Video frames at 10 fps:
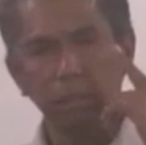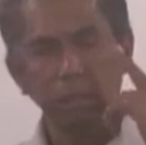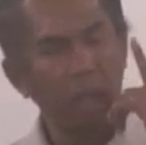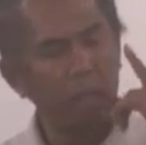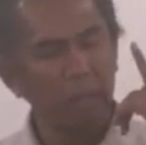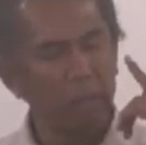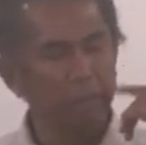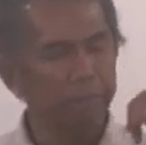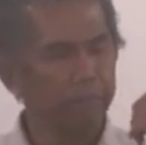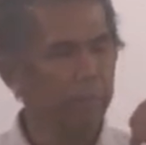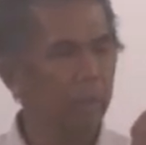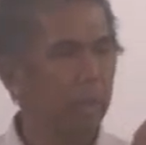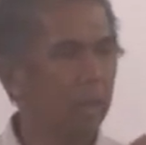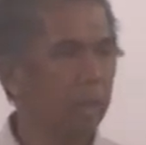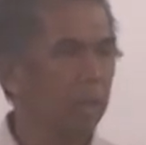None.
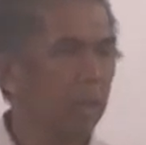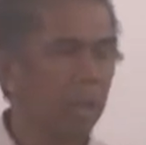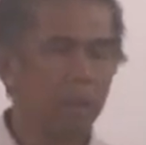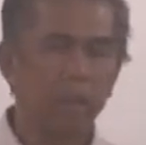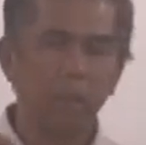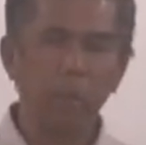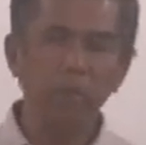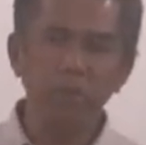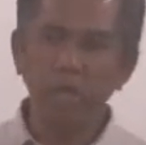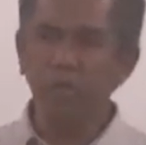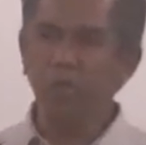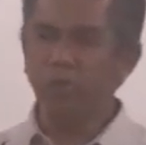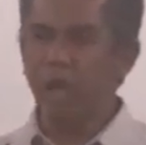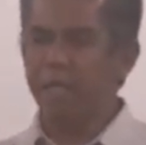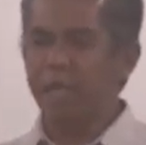But when Jesus
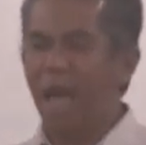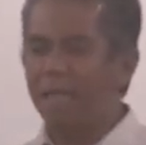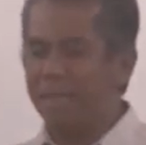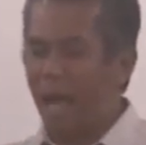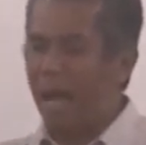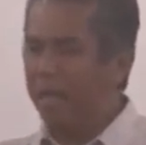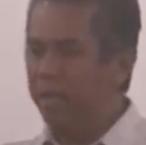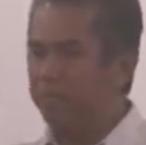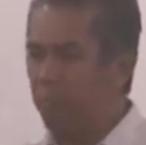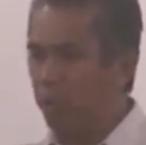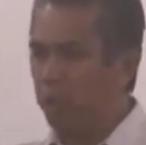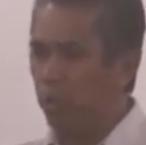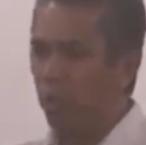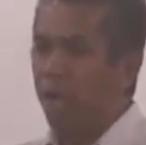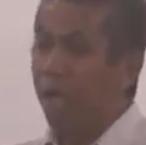said, I died for
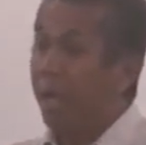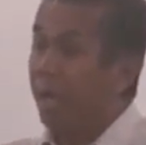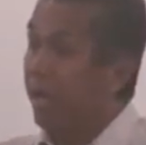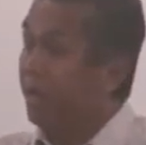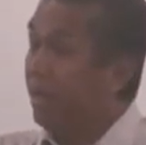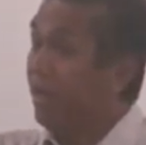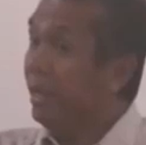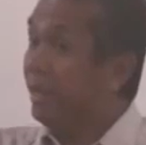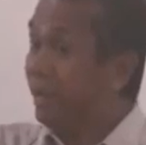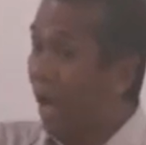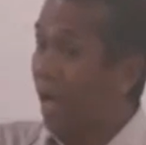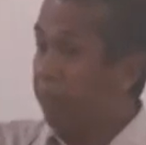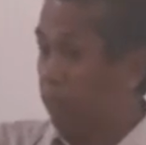you, He didn't die